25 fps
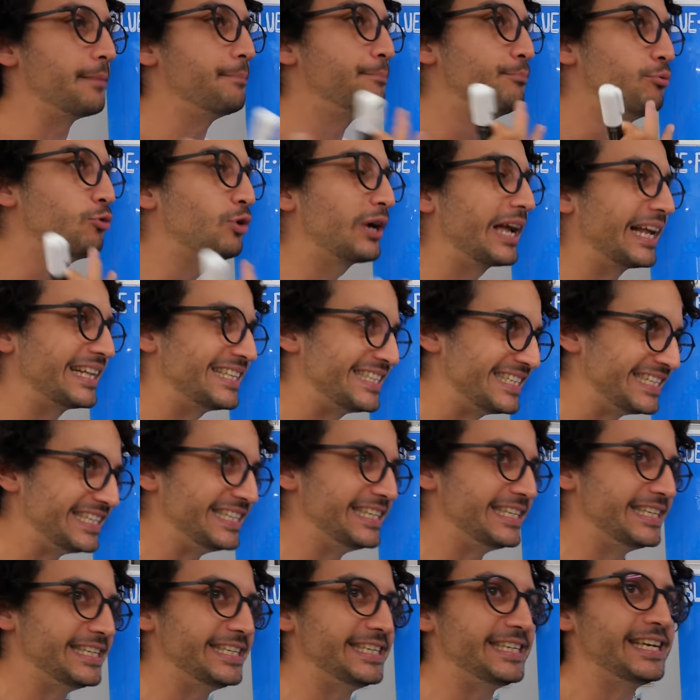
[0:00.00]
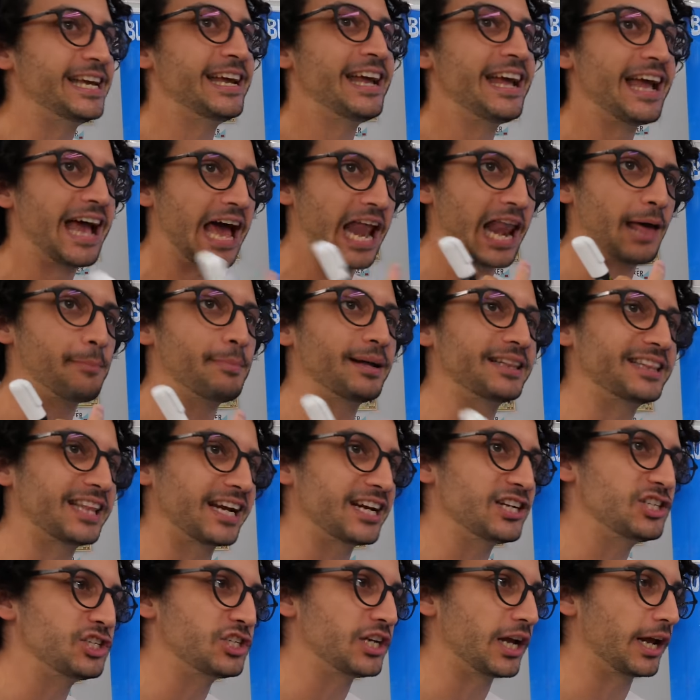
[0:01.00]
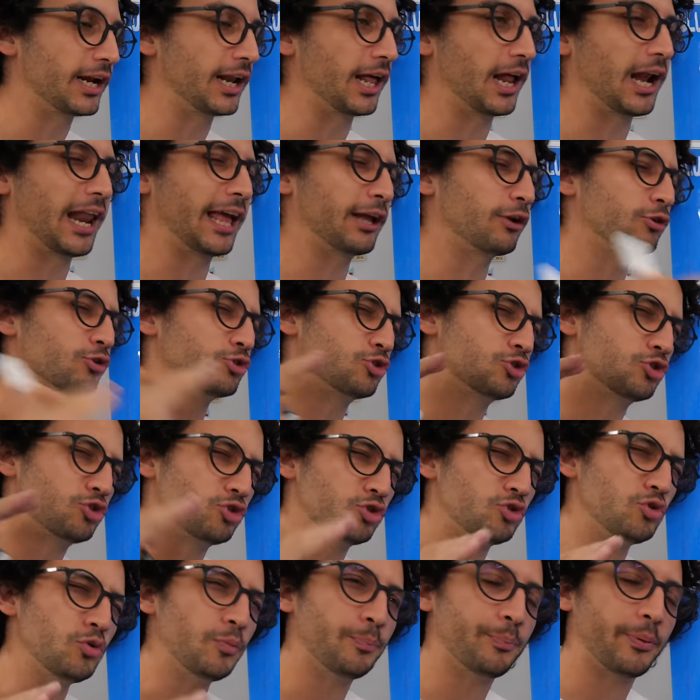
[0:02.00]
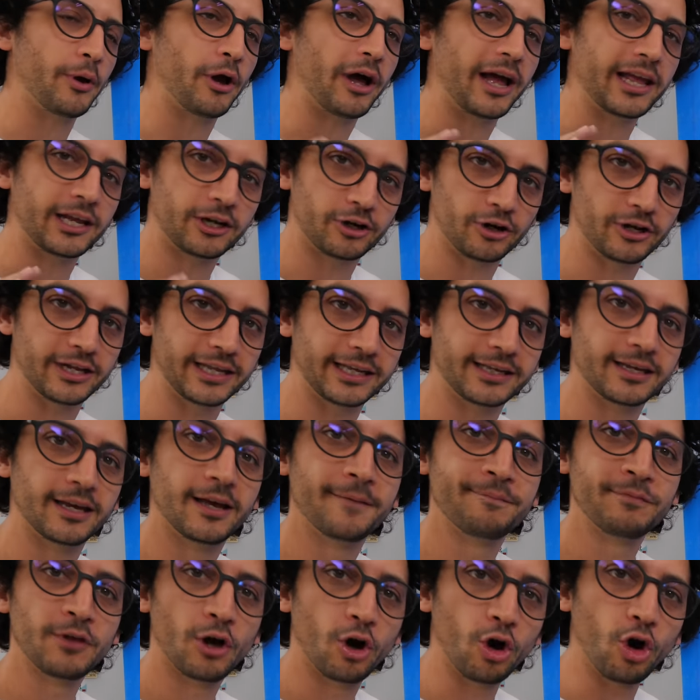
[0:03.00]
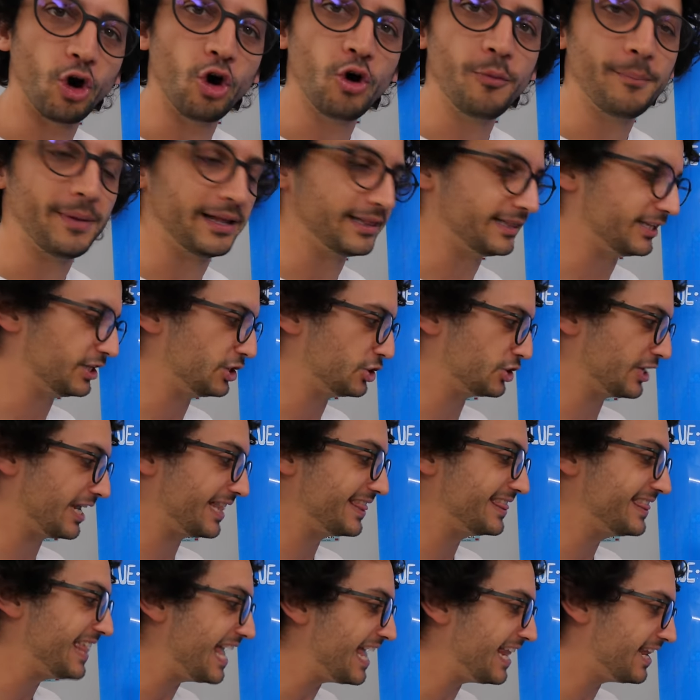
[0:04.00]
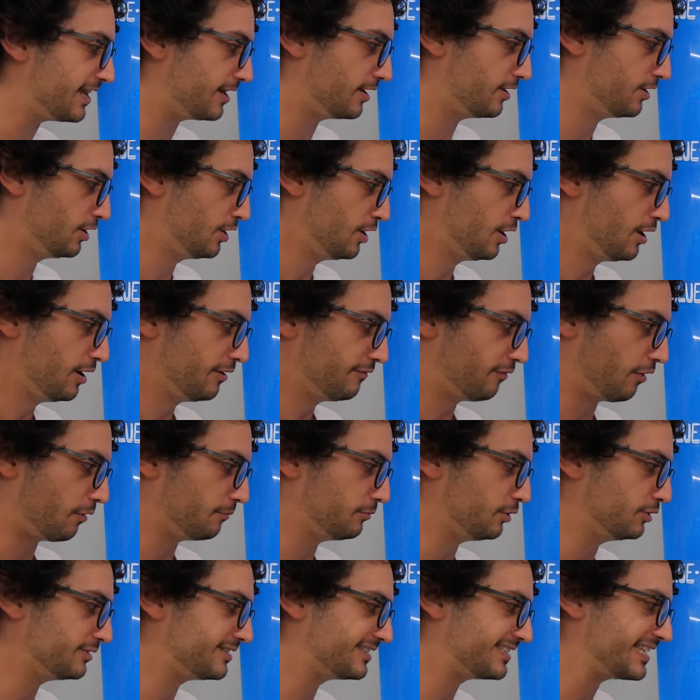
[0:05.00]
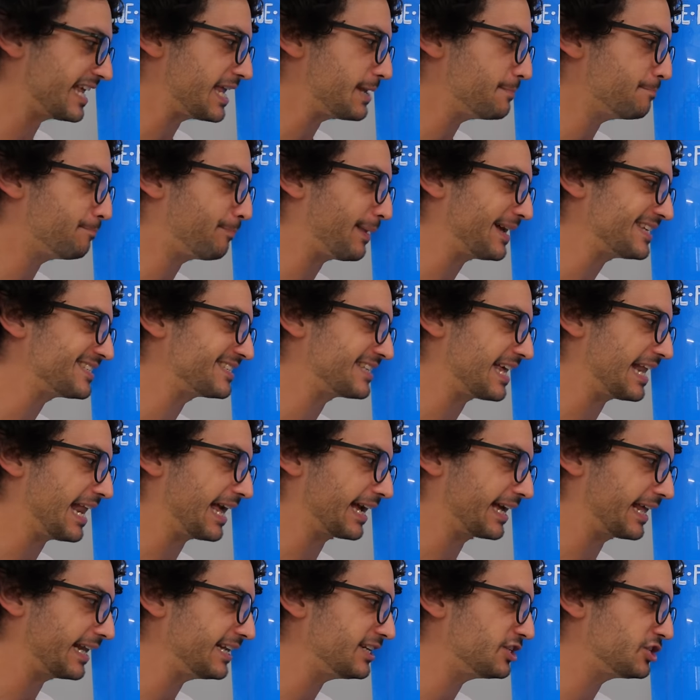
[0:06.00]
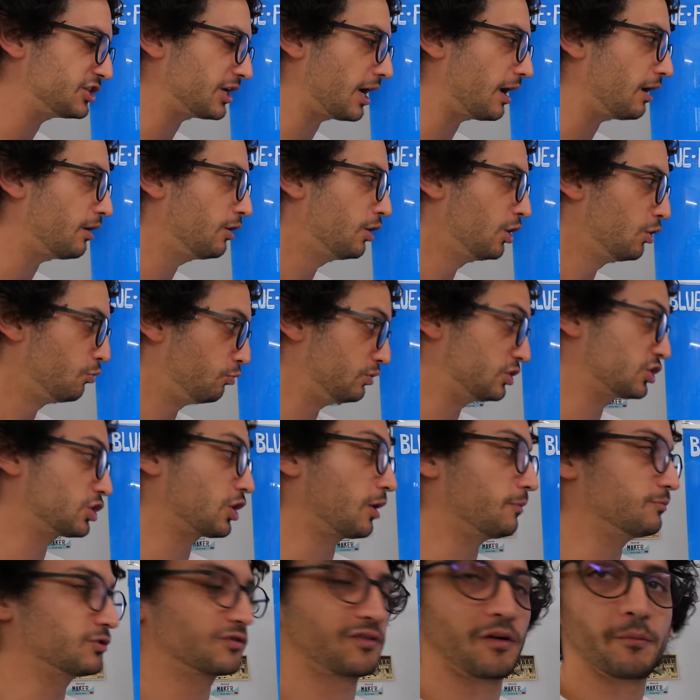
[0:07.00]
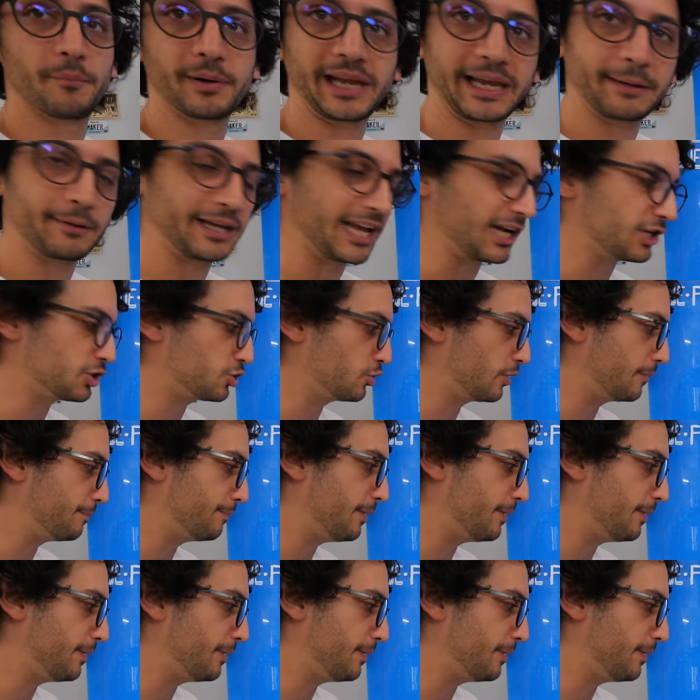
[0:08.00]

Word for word: le bucatini all'Amatriciana, like a super iconic Roman dish. And then, from the same pasta alla gricia, which comes from Cacio e